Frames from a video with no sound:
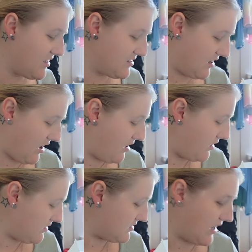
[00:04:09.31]
So I
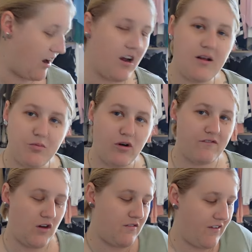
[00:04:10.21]
only bought a
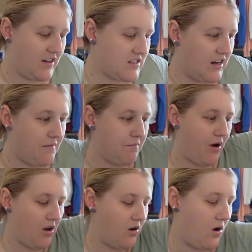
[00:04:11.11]
few things. I didn't
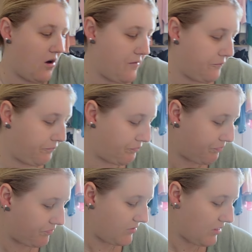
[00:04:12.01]
buy a lot.
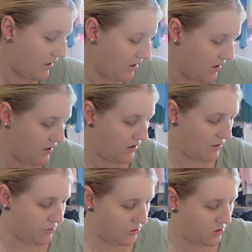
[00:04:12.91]
I
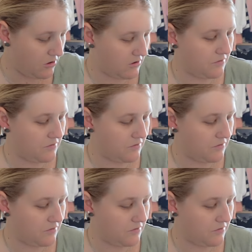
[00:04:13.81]
bought